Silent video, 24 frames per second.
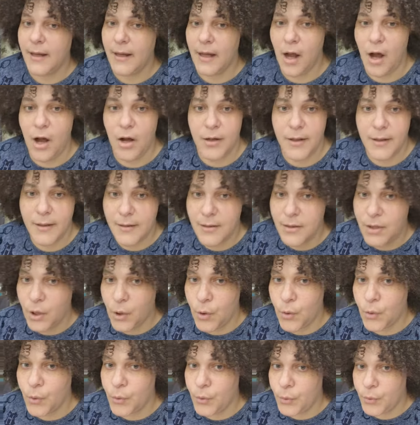Oh,
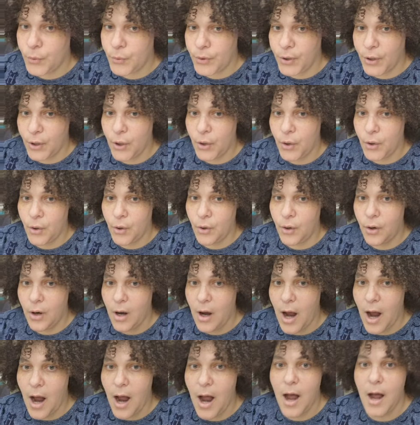so the
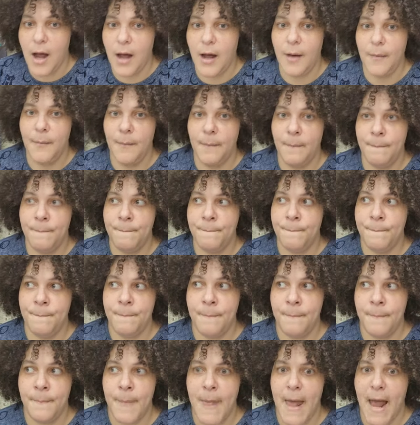um
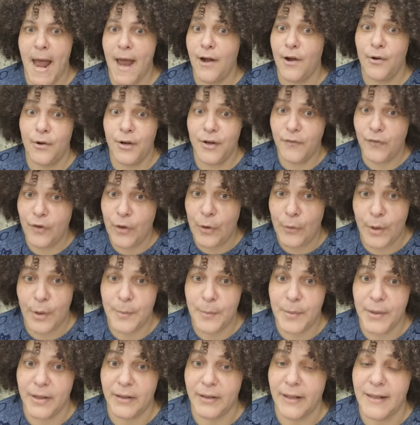I don't even know where to
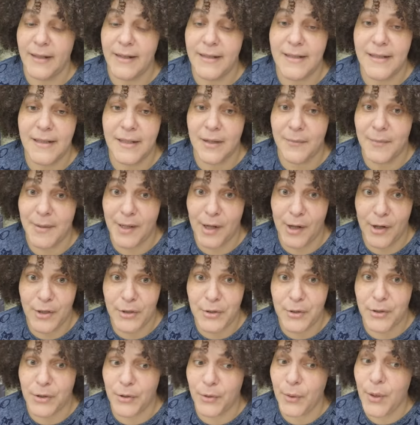put a list, to be honest
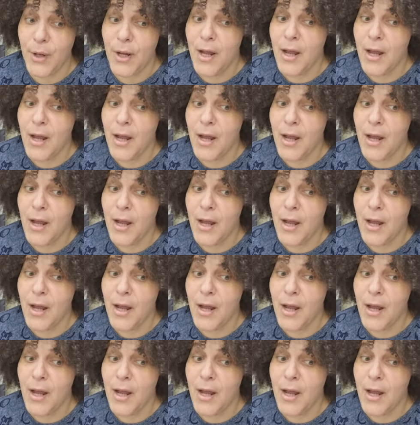with you.